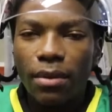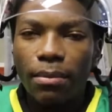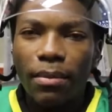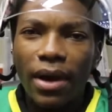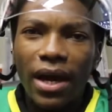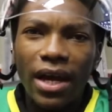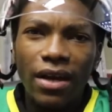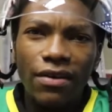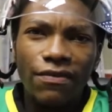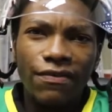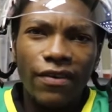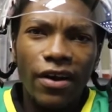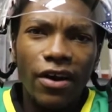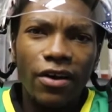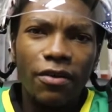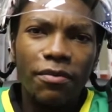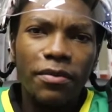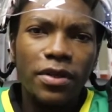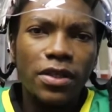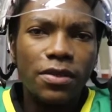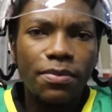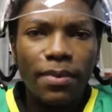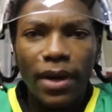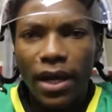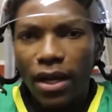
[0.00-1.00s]
in my
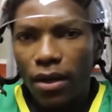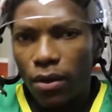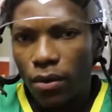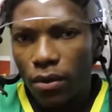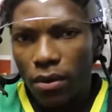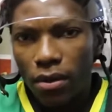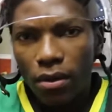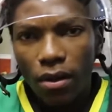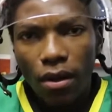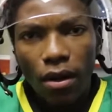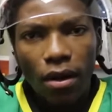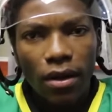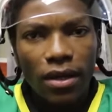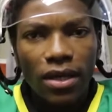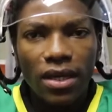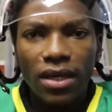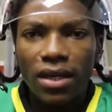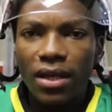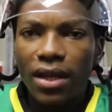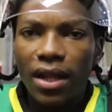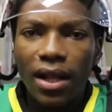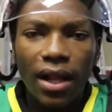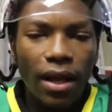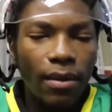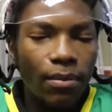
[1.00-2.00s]
environment, my local
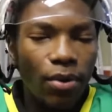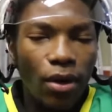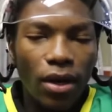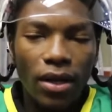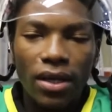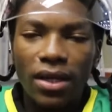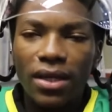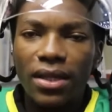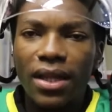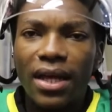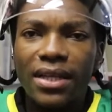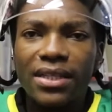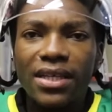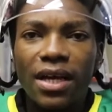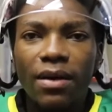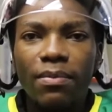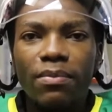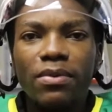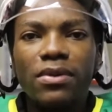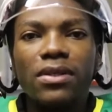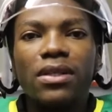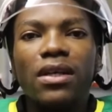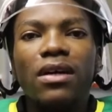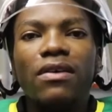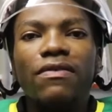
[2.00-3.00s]
hockey, club hockey, that type
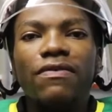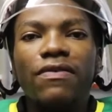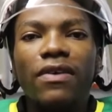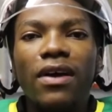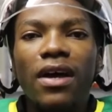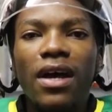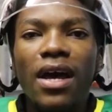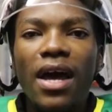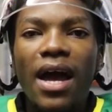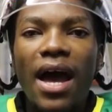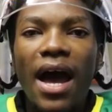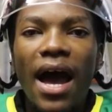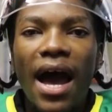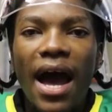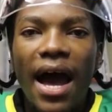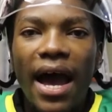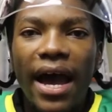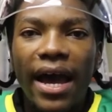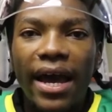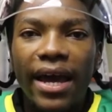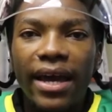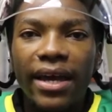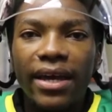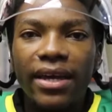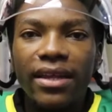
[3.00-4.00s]
of stuff,
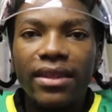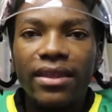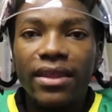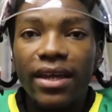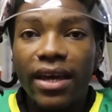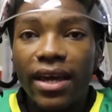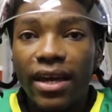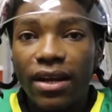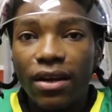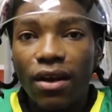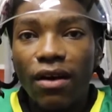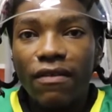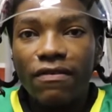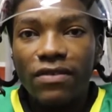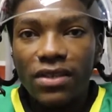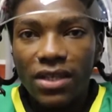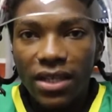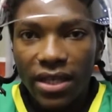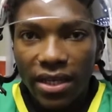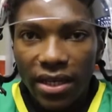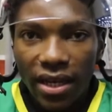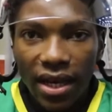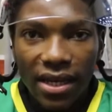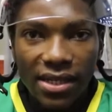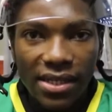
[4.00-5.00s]
I then
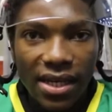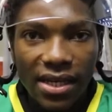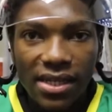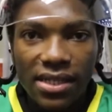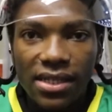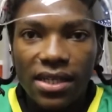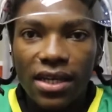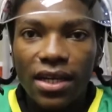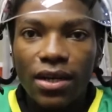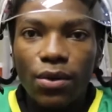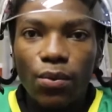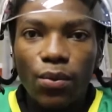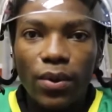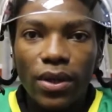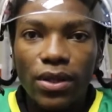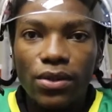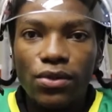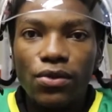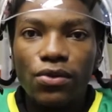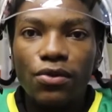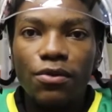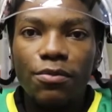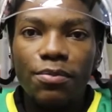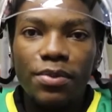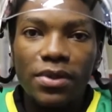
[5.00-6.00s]
obviously, as I said, went
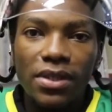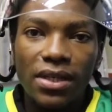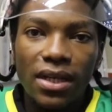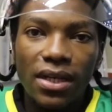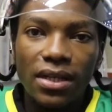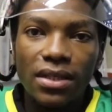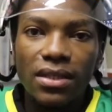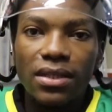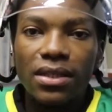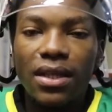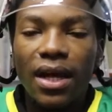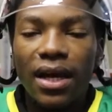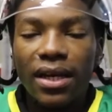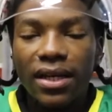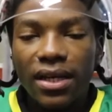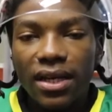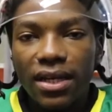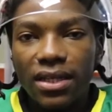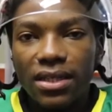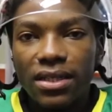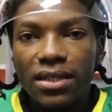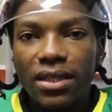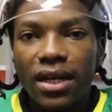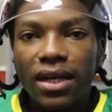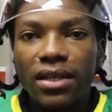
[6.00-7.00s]
to represent the under
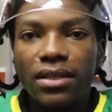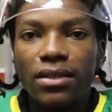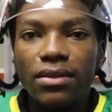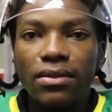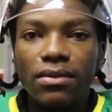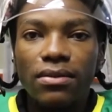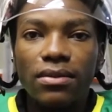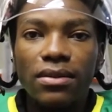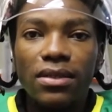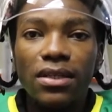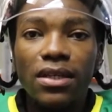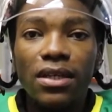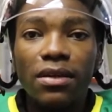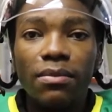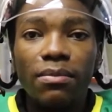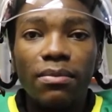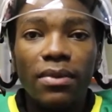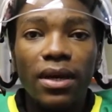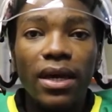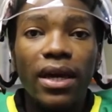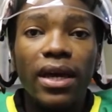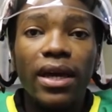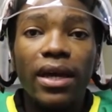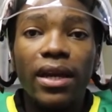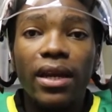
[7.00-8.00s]
18 national
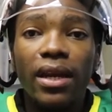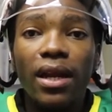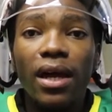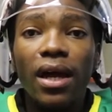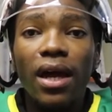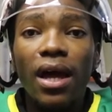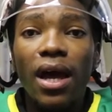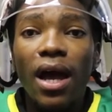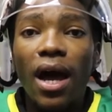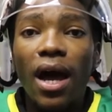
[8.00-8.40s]
team in